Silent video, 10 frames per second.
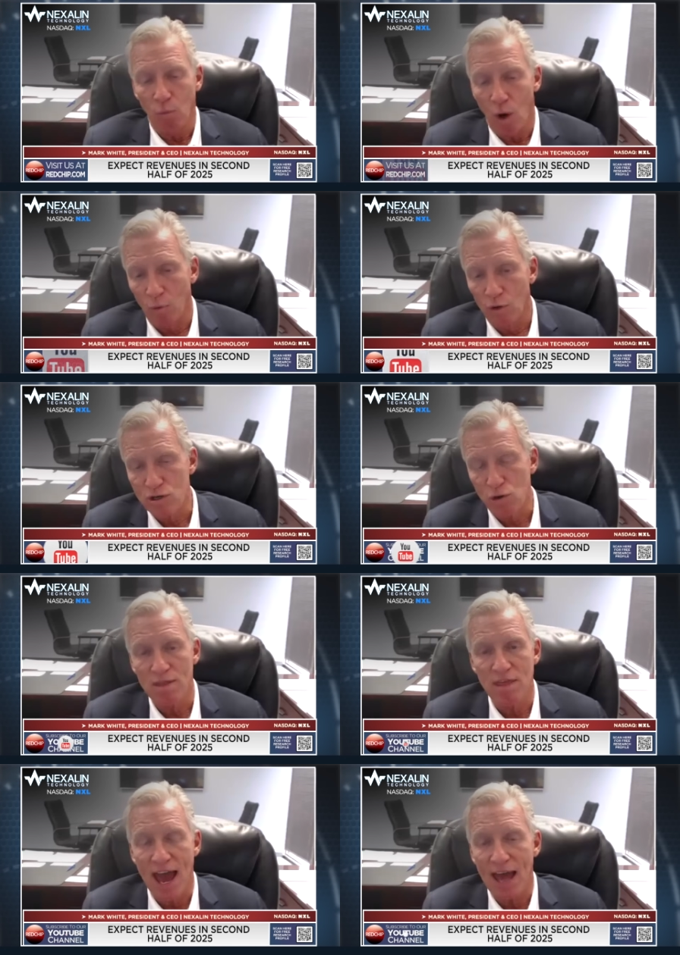And while we're
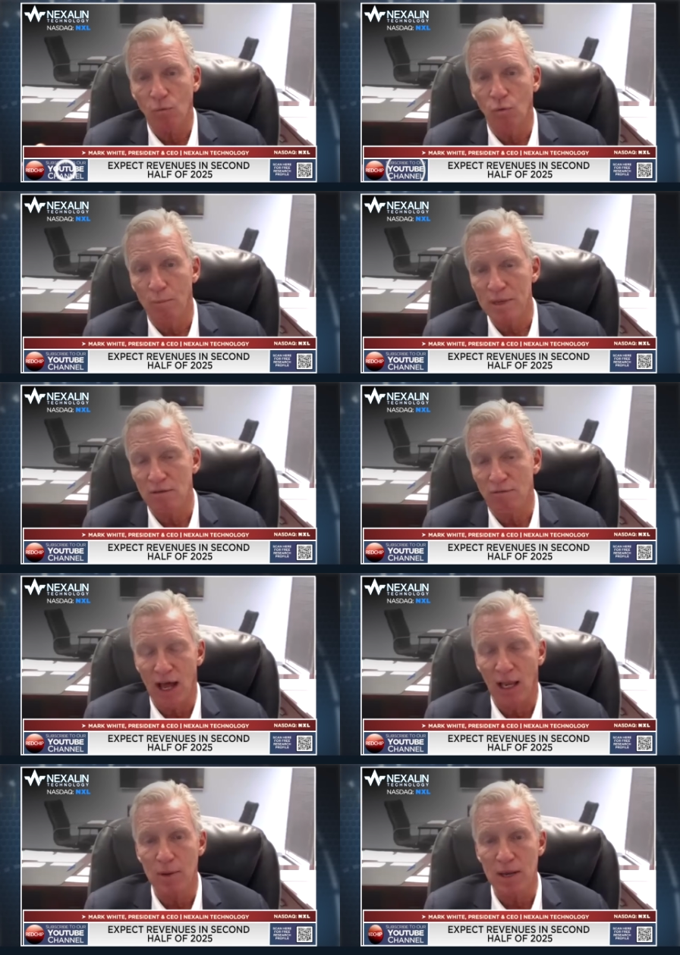doing that, we'll be
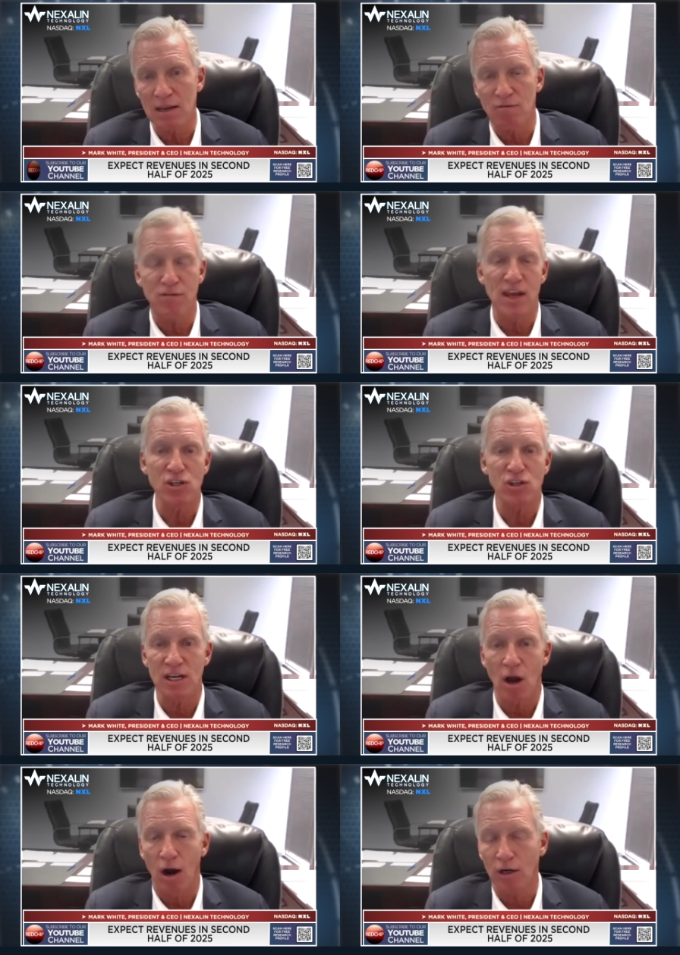developing and
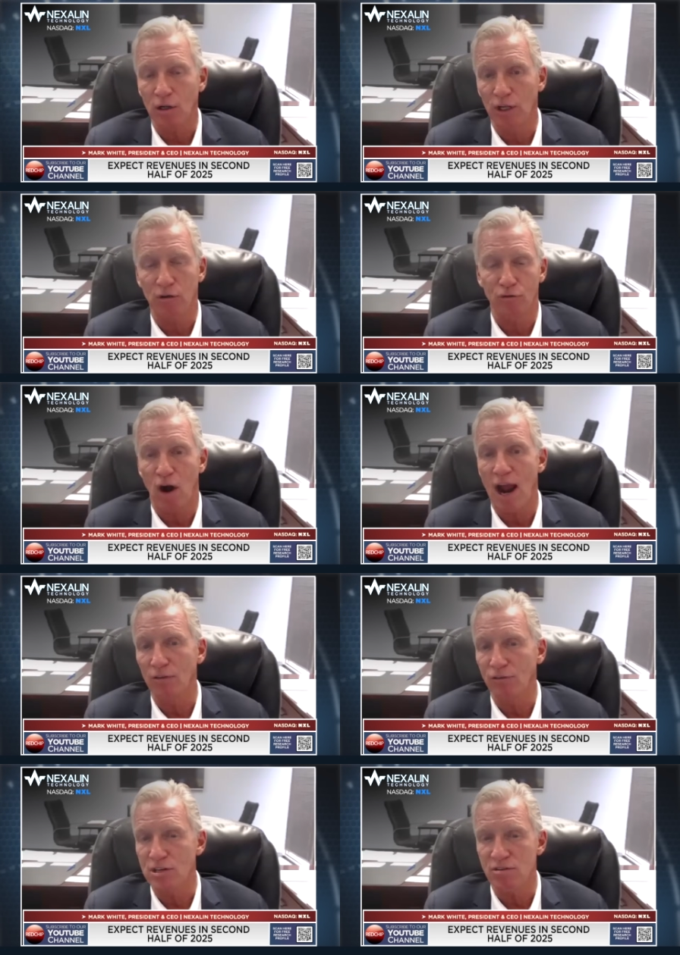finishing our clinical
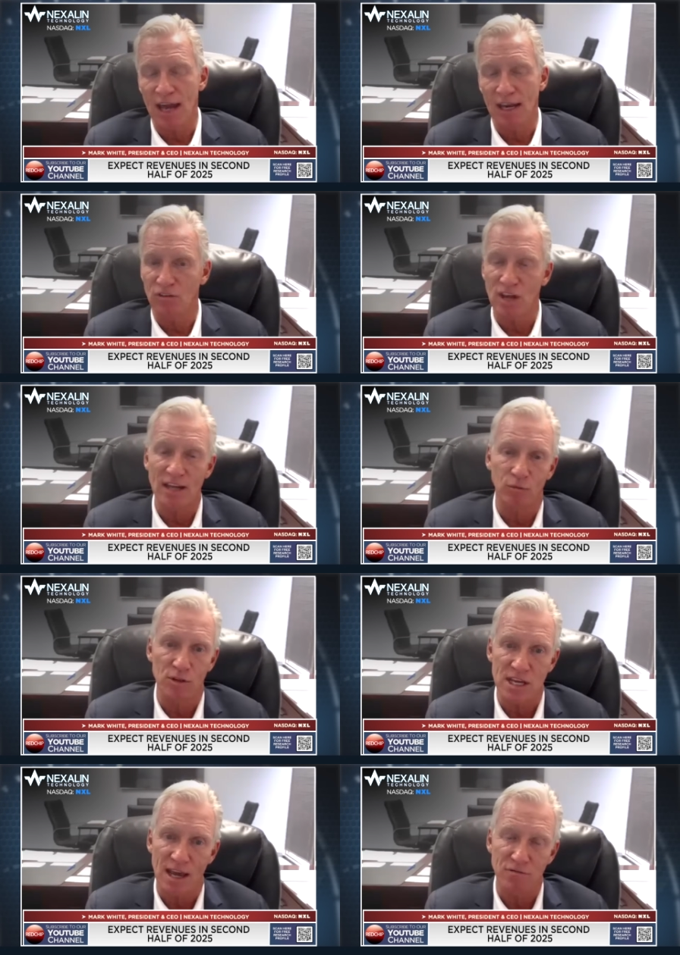trials in the United States
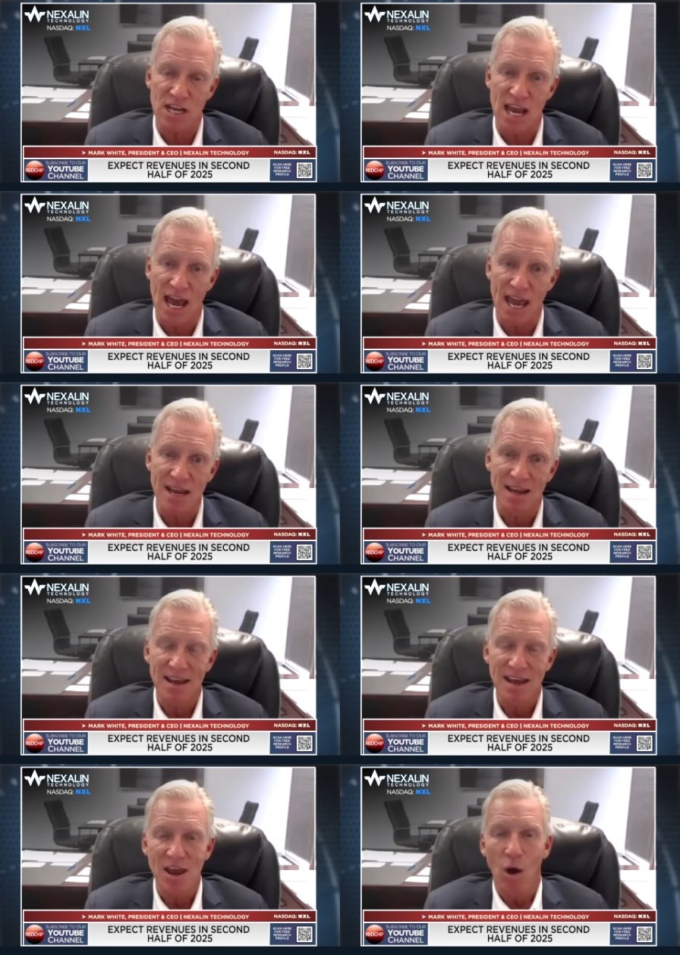with the F D A.
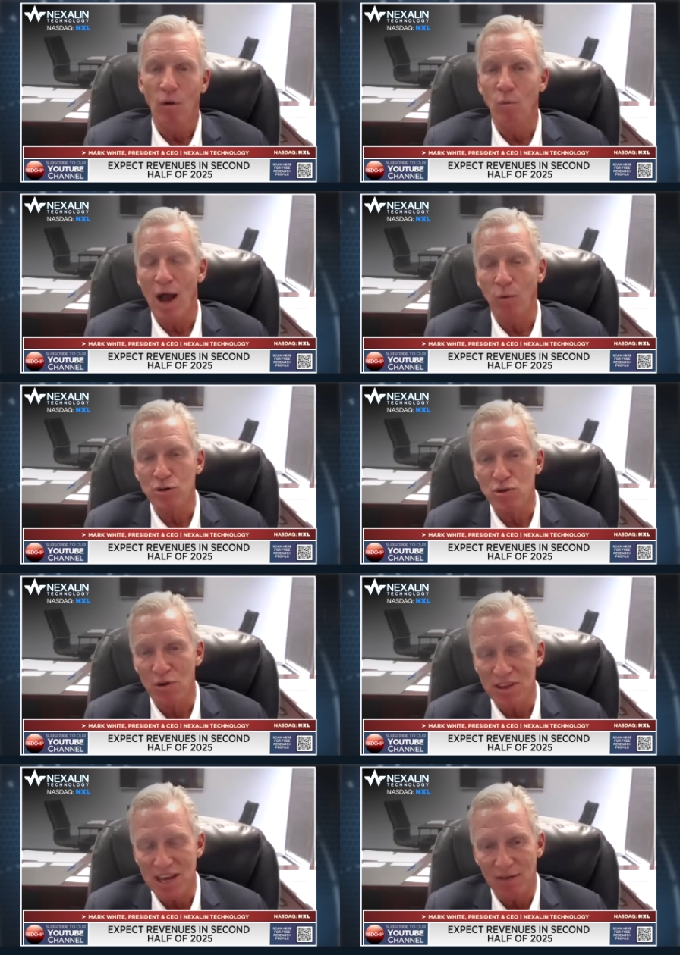And while we're
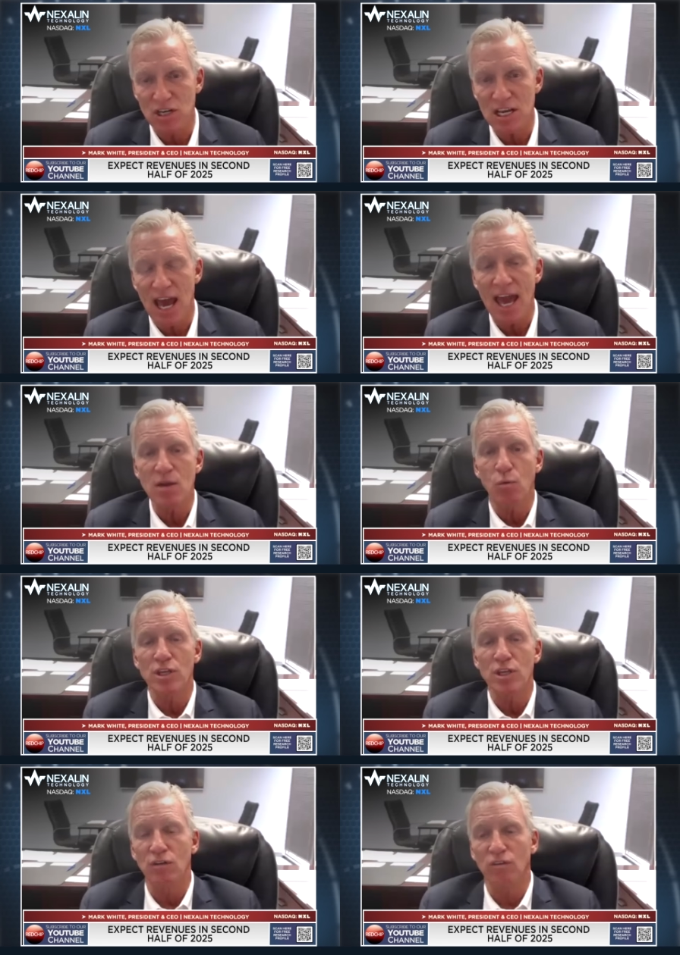doing the F D A,
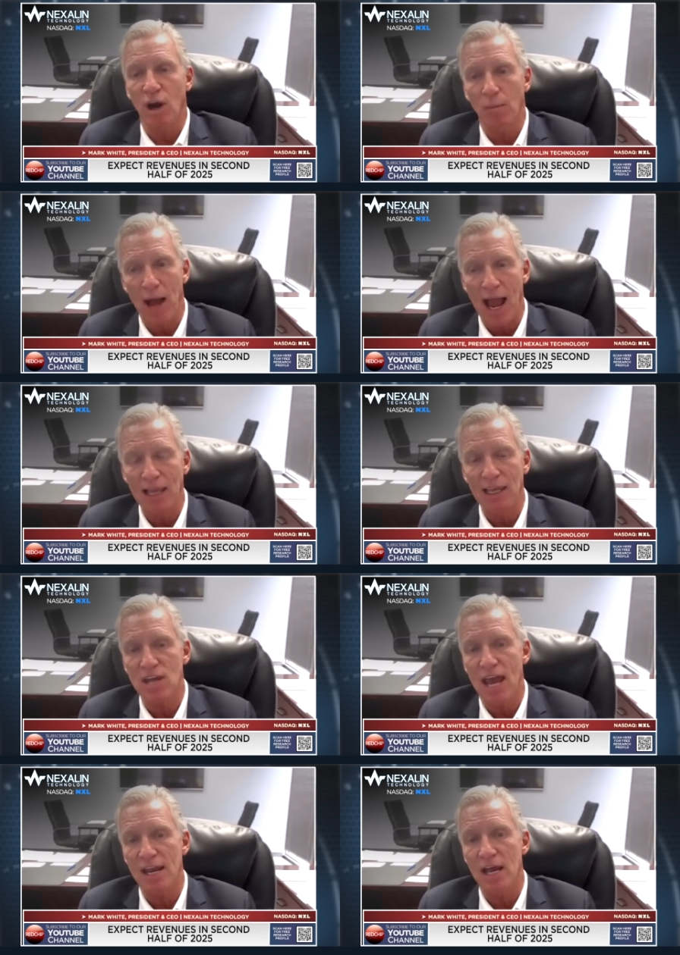we're using our
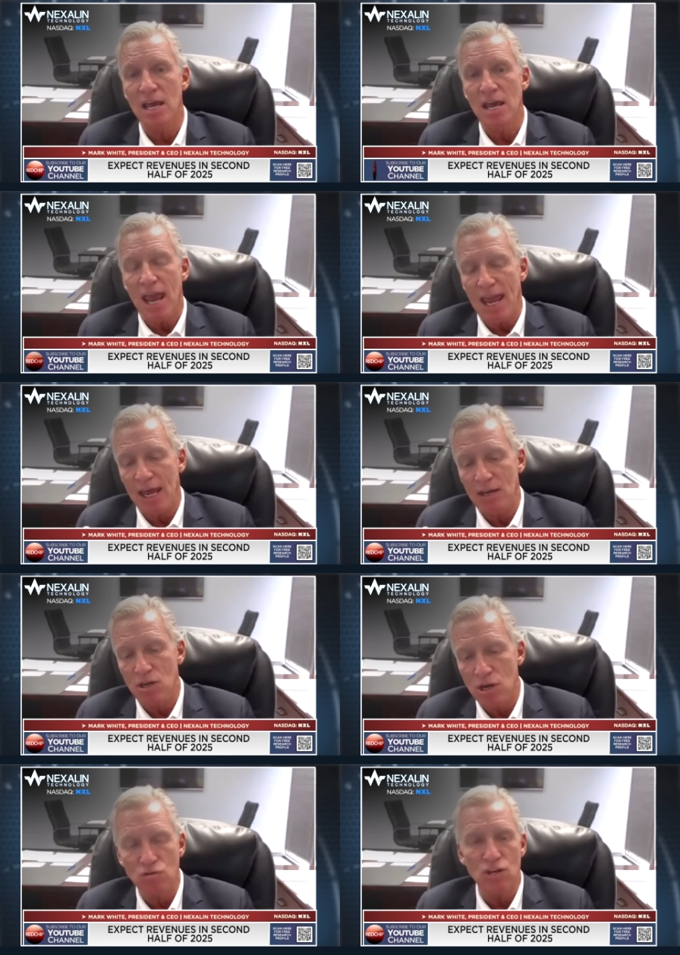pilot data
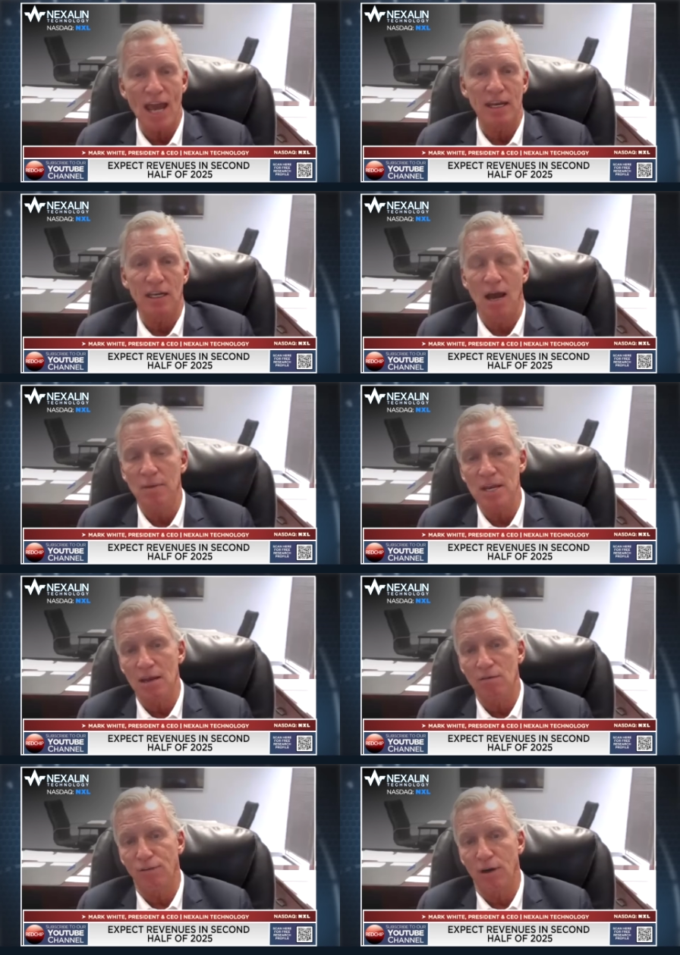and new data coming
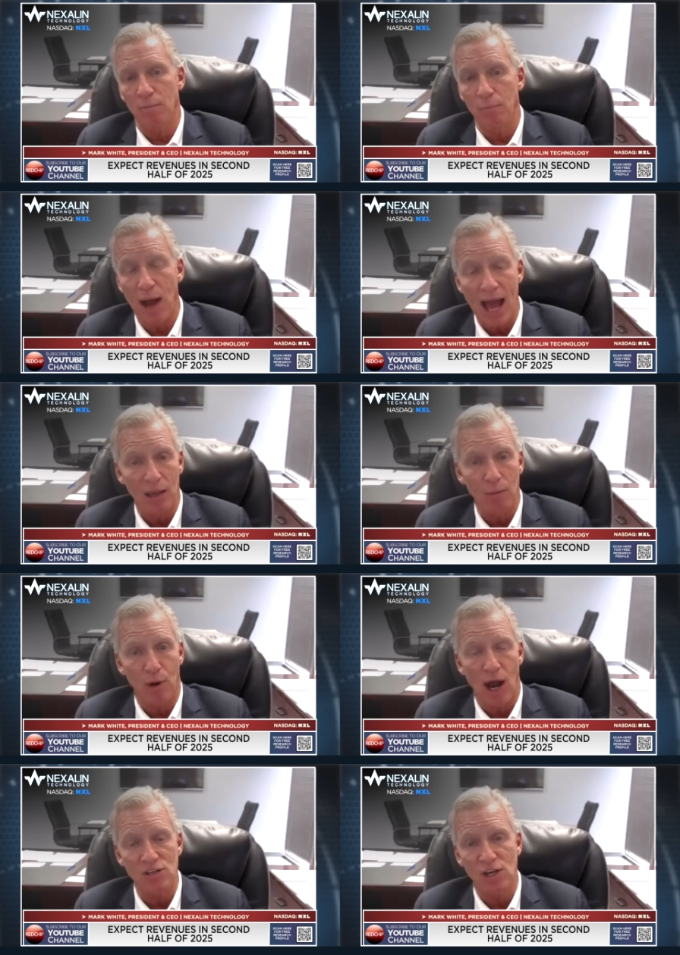in from pilot
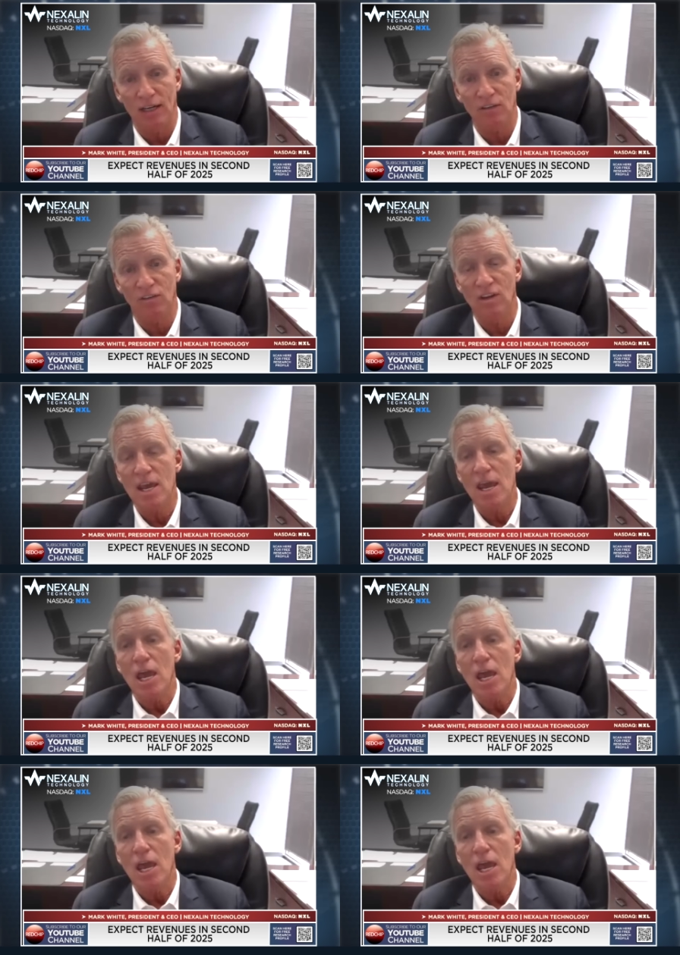projects